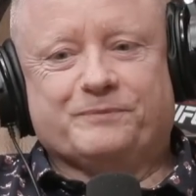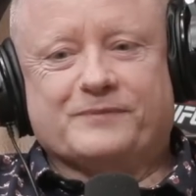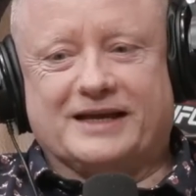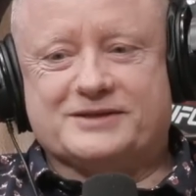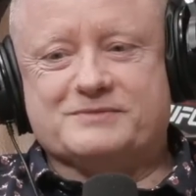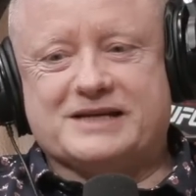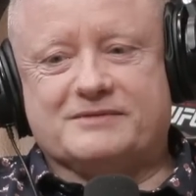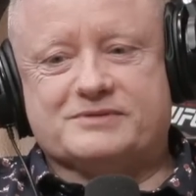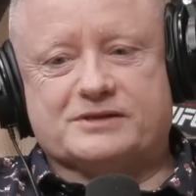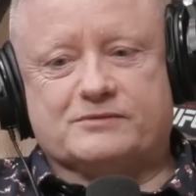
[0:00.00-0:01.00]
And
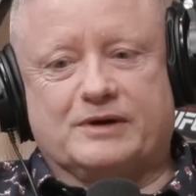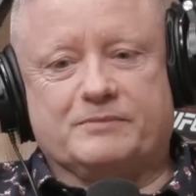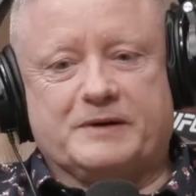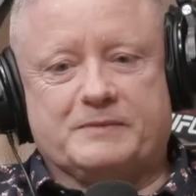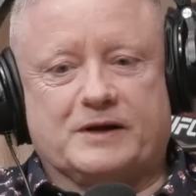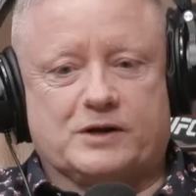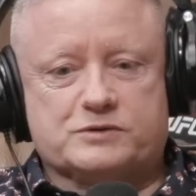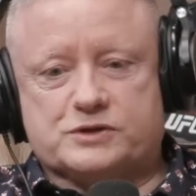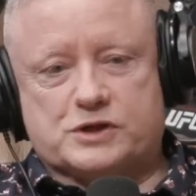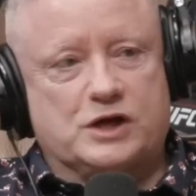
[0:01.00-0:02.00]
sometimes when people go
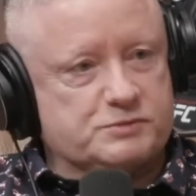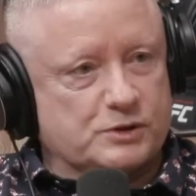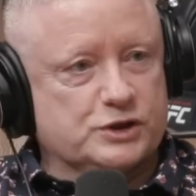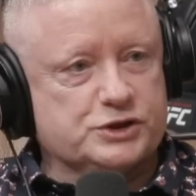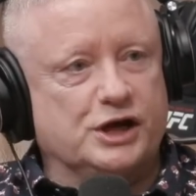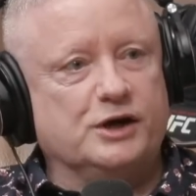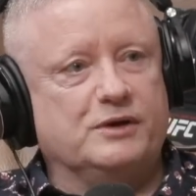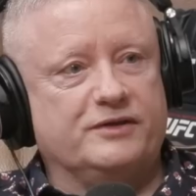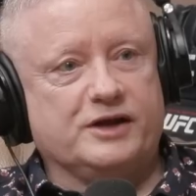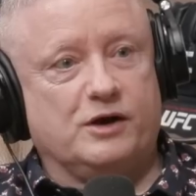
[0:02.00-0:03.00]
to a smaller show
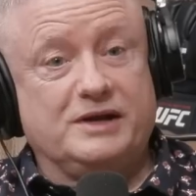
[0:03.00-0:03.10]
and they go,